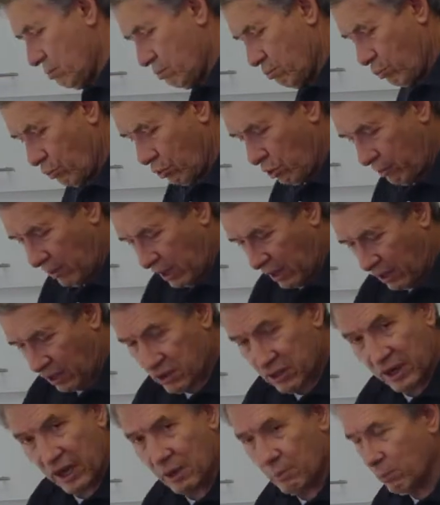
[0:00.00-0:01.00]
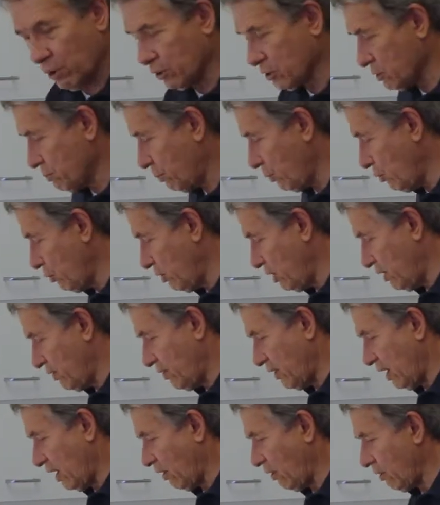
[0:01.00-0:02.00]
put about a tablespoon in
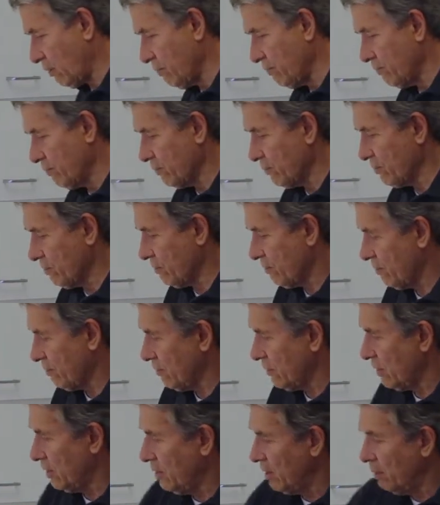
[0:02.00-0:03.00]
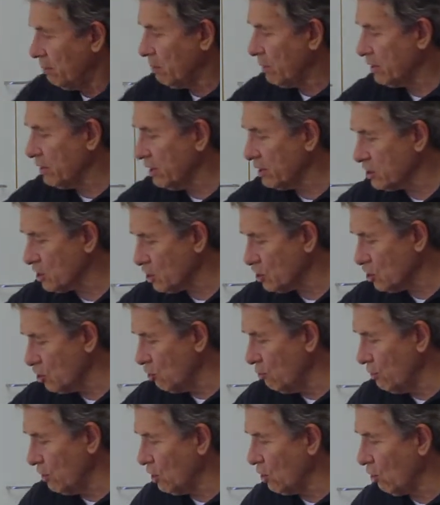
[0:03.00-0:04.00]
there. But let's
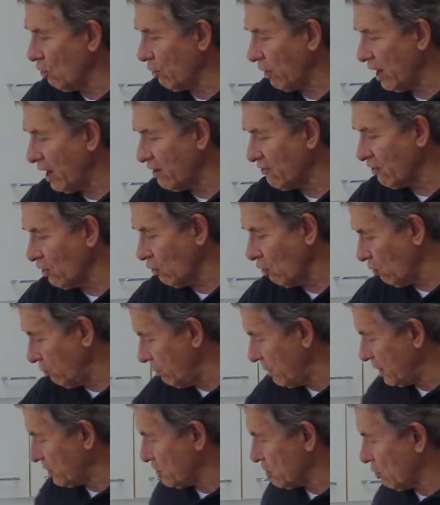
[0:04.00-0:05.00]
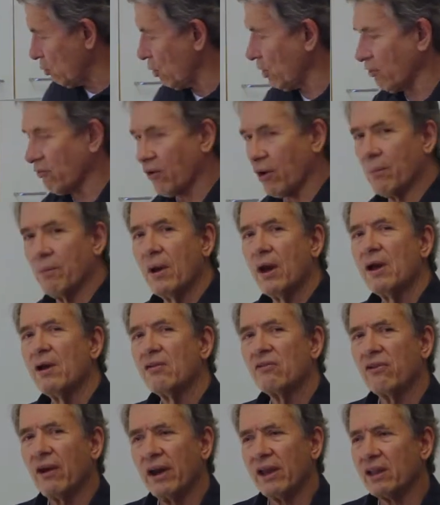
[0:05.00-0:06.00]
assume you don't have an old mix to work from.
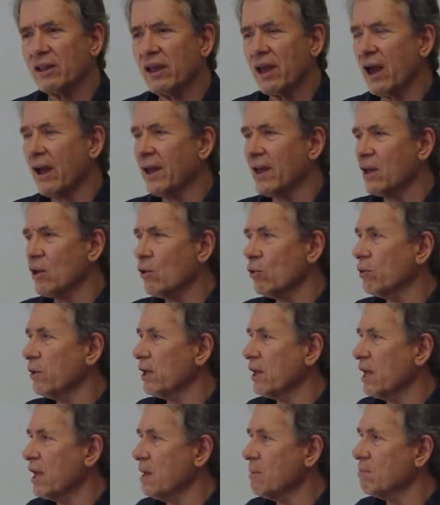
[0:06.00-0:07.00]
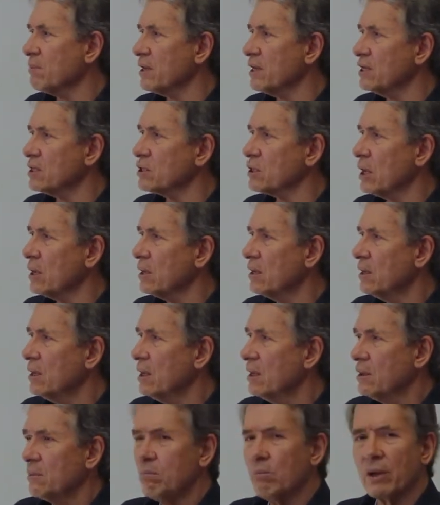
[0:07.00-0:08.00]
Frankly, I can only keep these
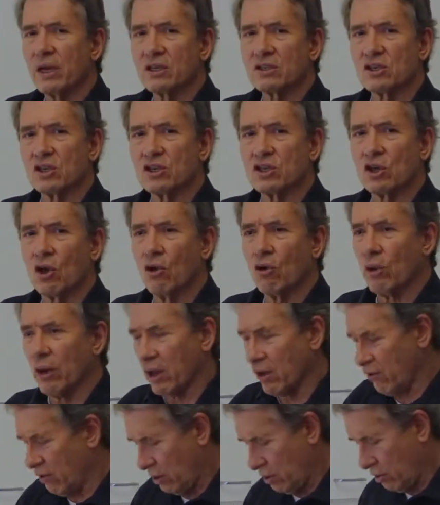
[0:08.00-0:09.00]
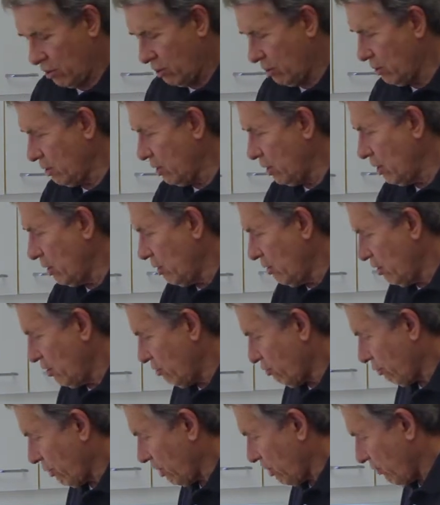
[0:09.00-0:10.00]
mixes going
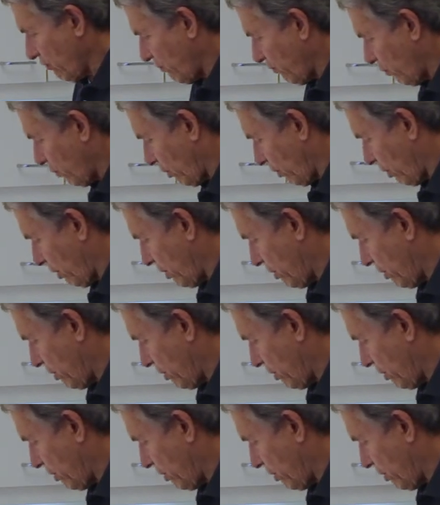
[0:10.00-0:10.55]
3 or 4